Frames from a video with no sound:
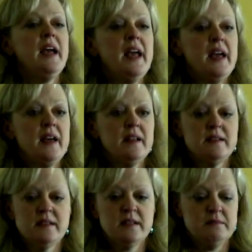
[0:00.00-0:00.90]
And
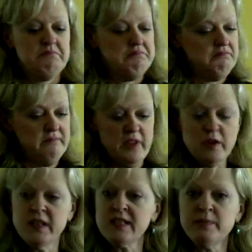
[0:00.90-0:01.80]
they're
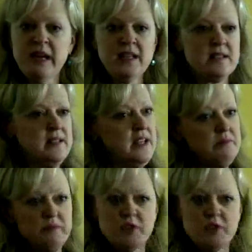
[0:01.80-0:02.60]
in this space and they